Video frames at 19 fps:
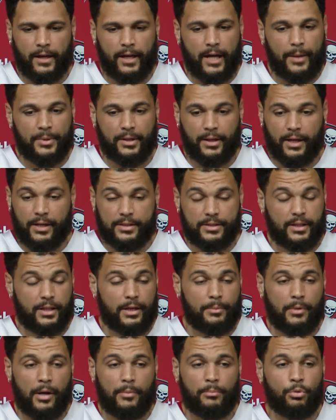I mean, like I said,
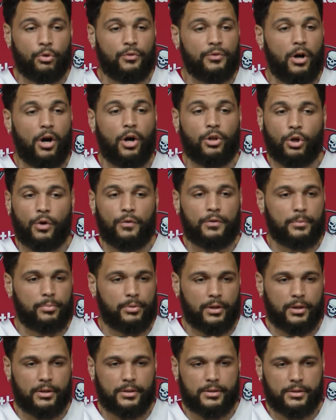I'm moved all over the
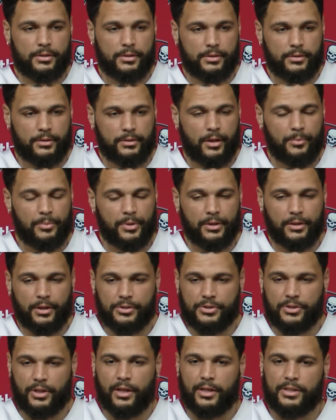place. I mean,
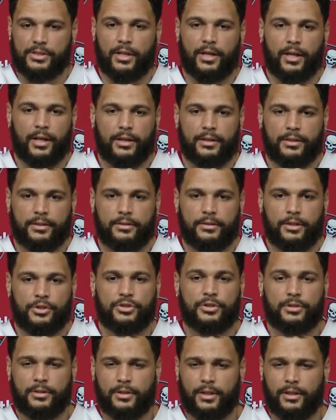there's things that
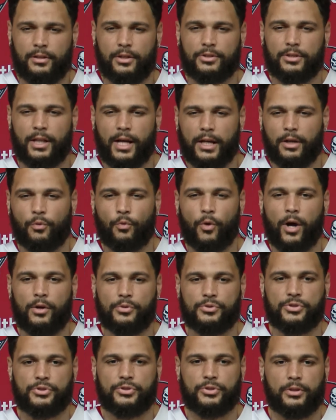there's a lot of
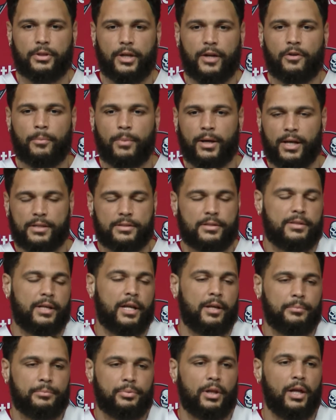routes. Everybody has the
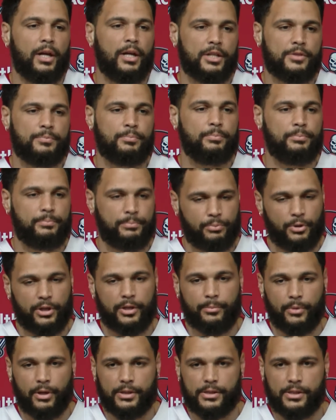same plays pretty
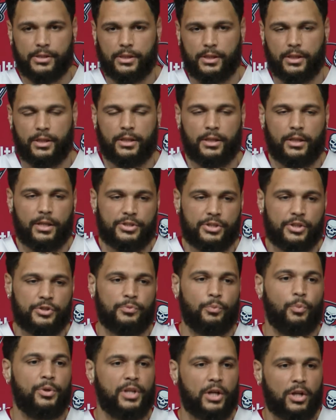much. It's
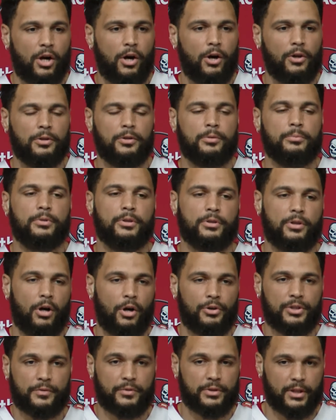just when to call them. They're
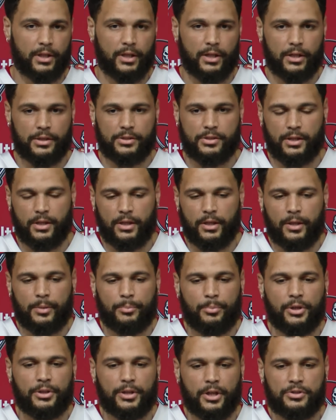called different things.
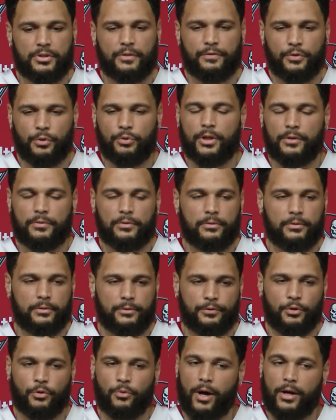But there's a
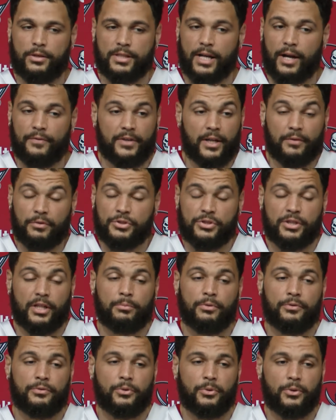few routes that I've never seen
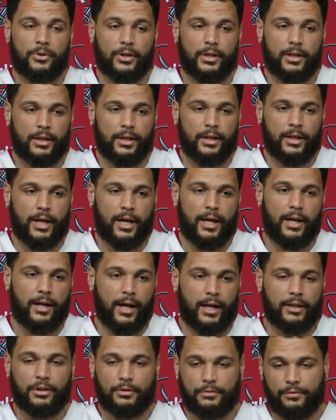before. And
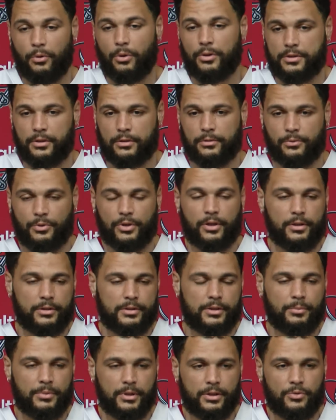I look forward to running
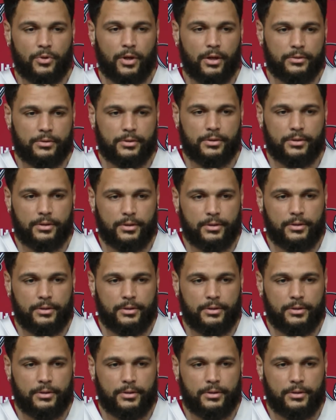some of these routes.